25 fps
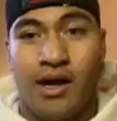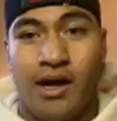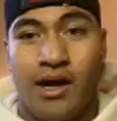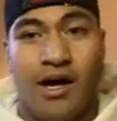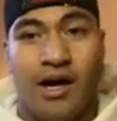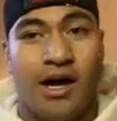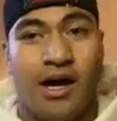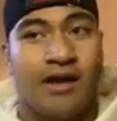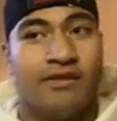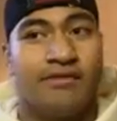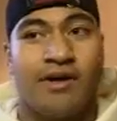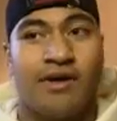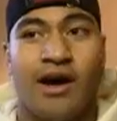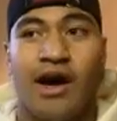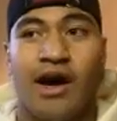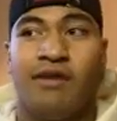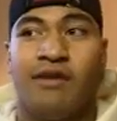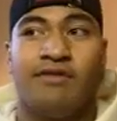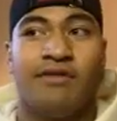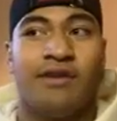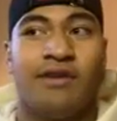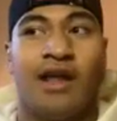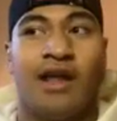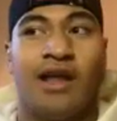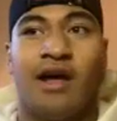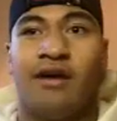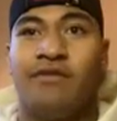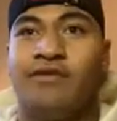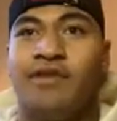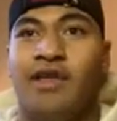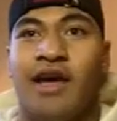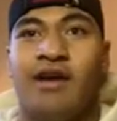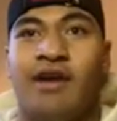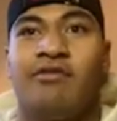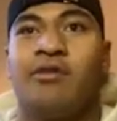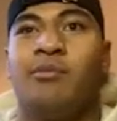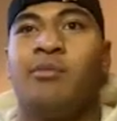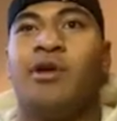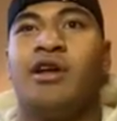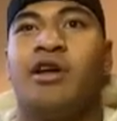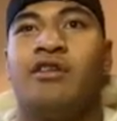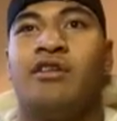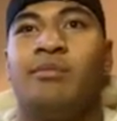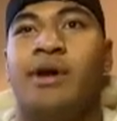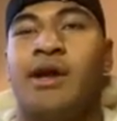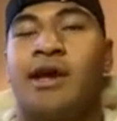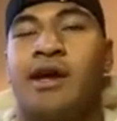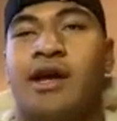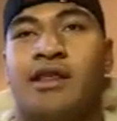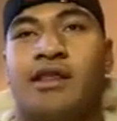I've loved every minute of being
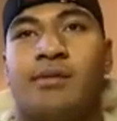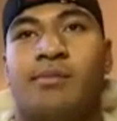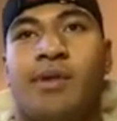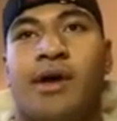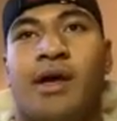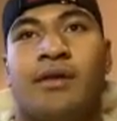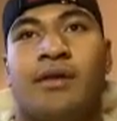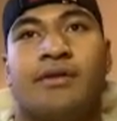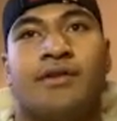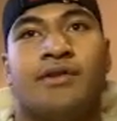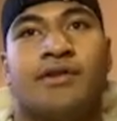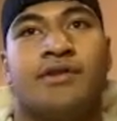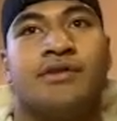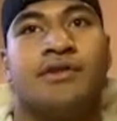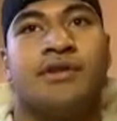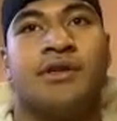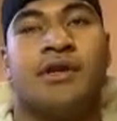at the Panthers.